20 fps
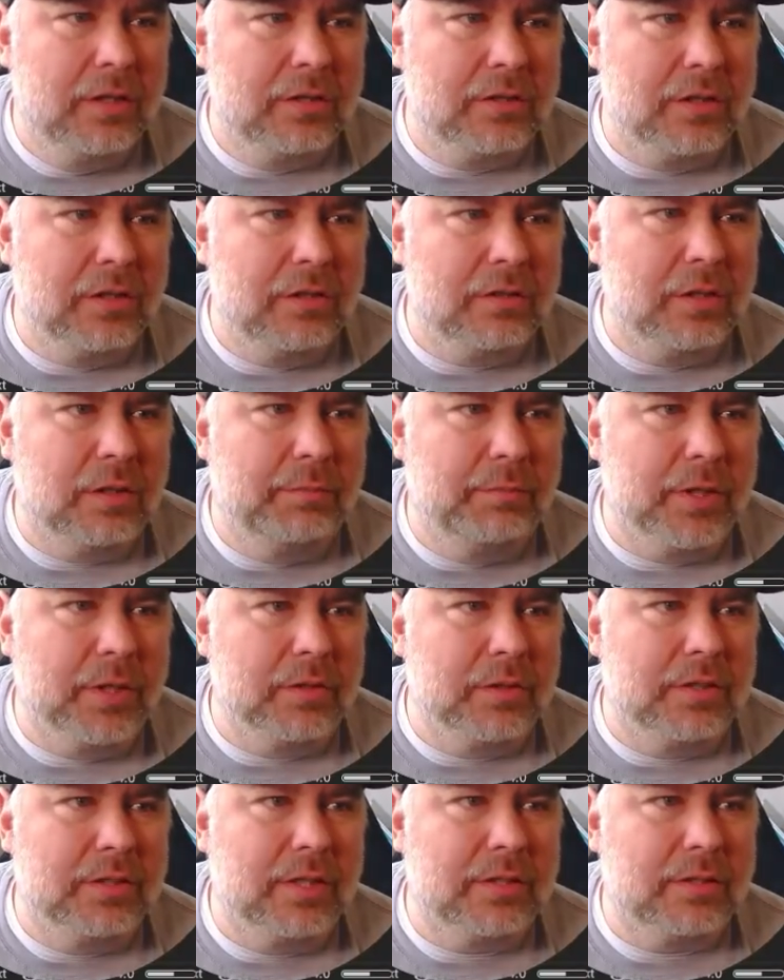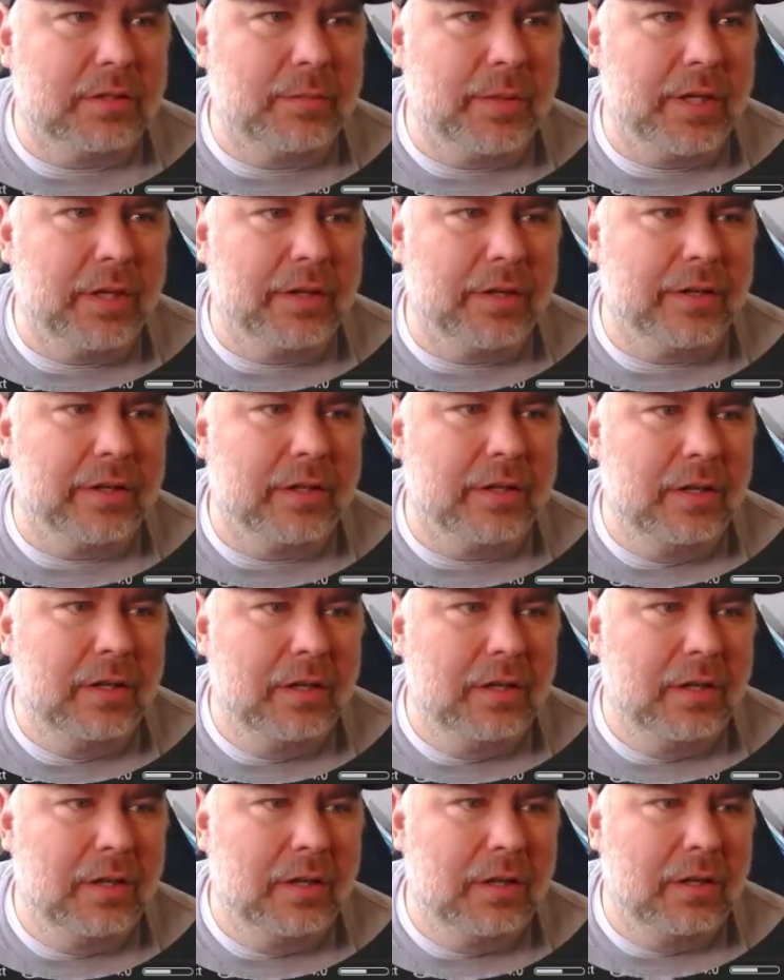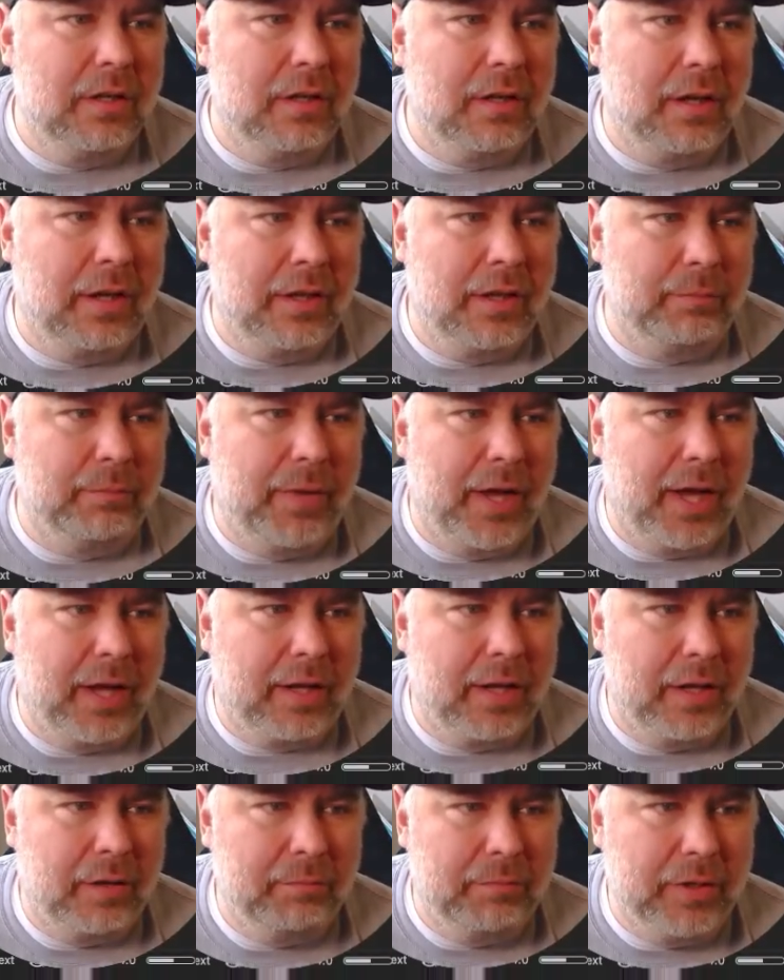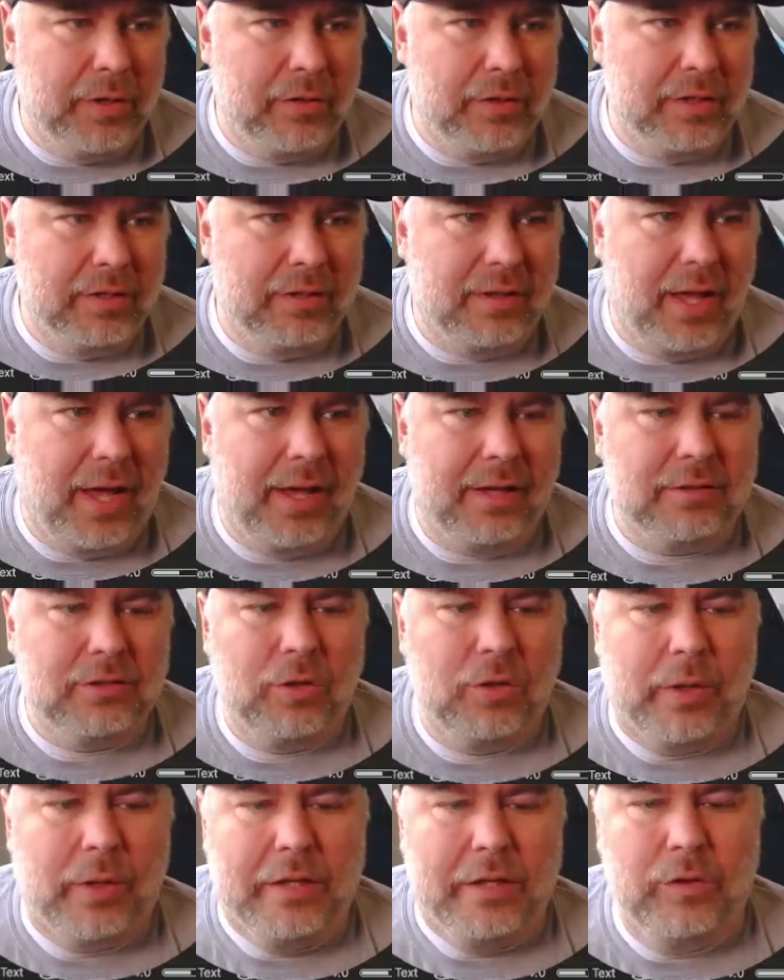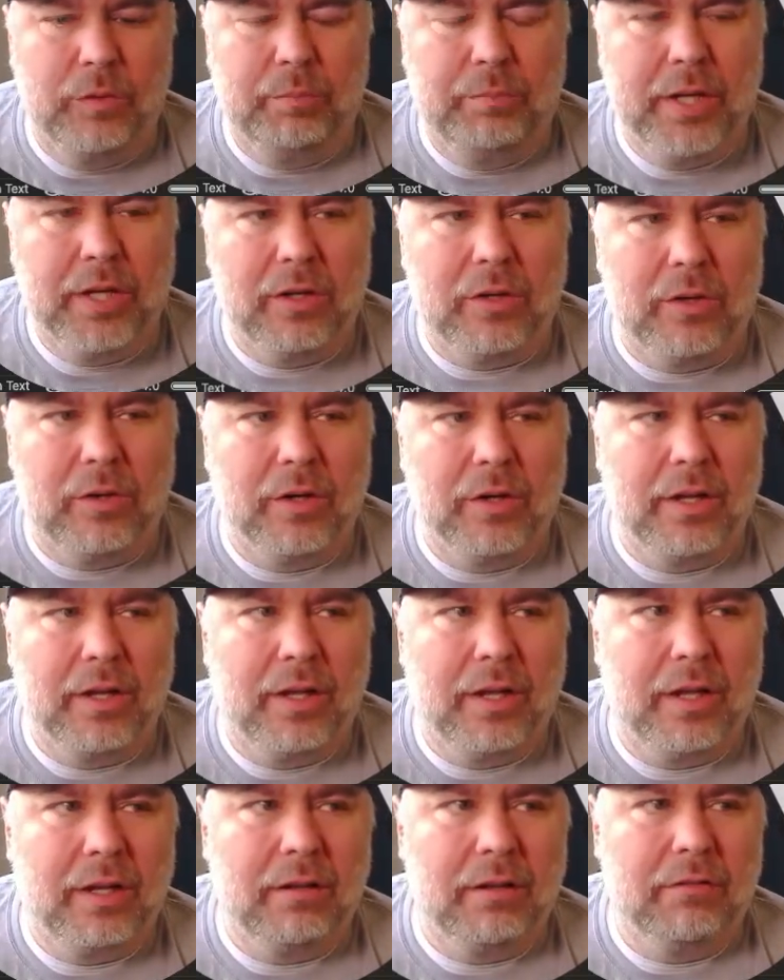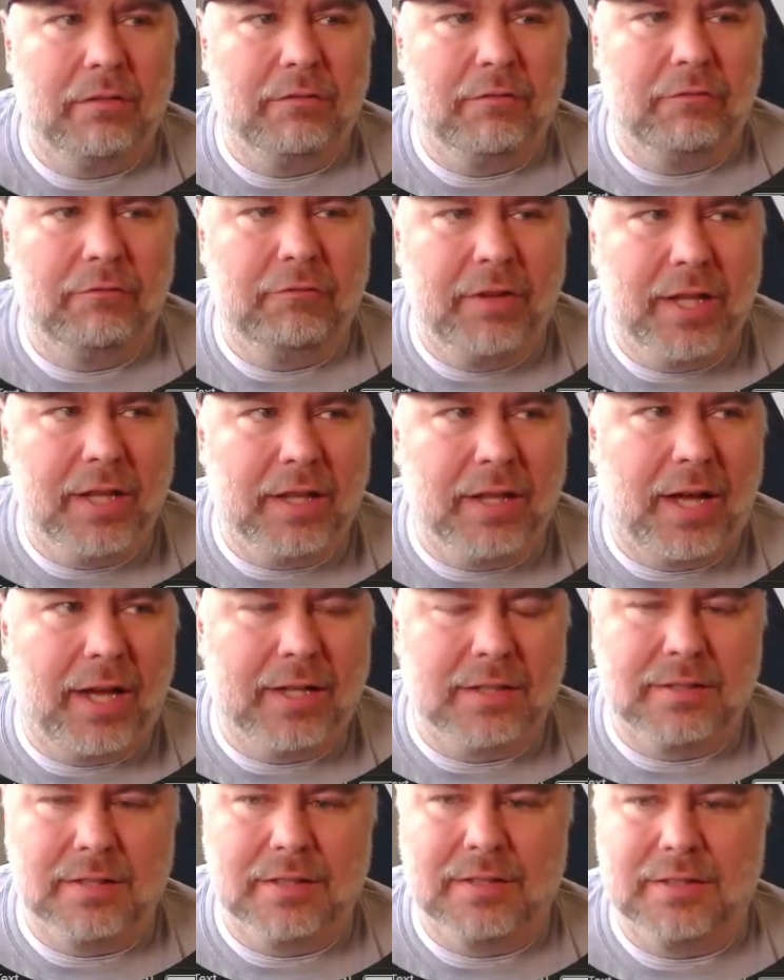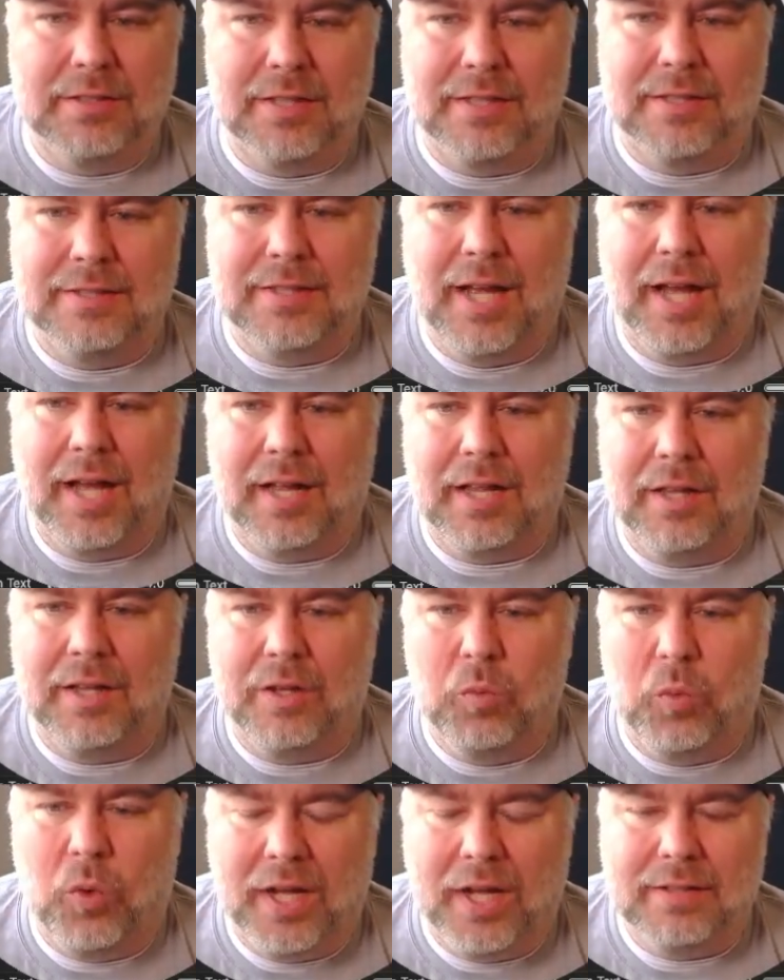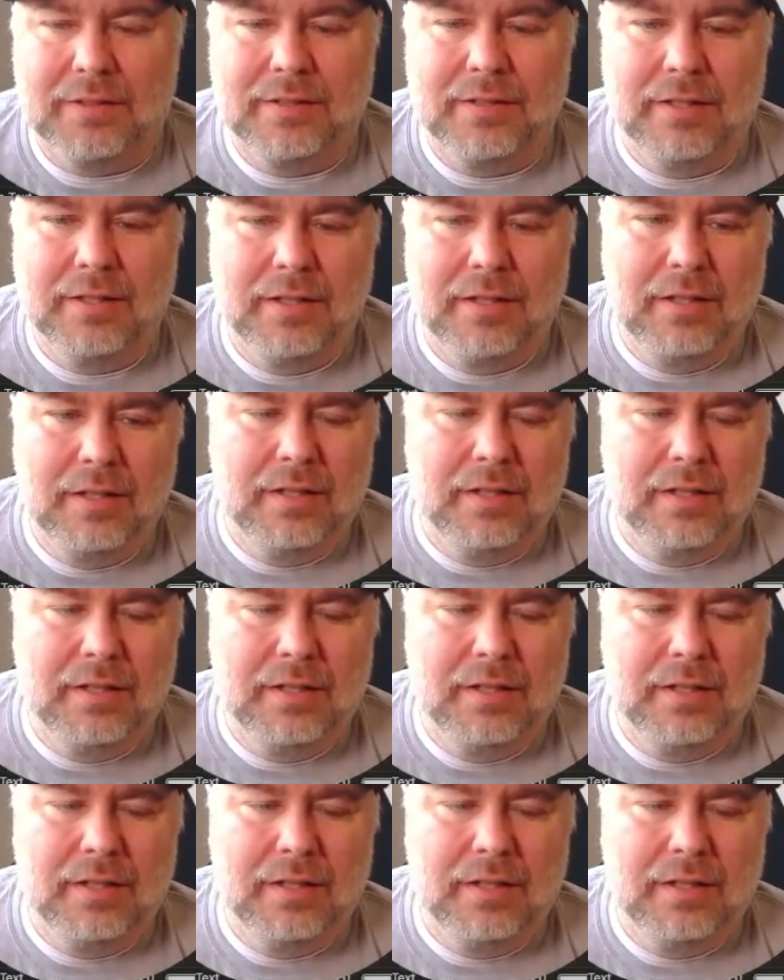So there's a build system here. And the backend build is that. So when you build, it realizes exactly what,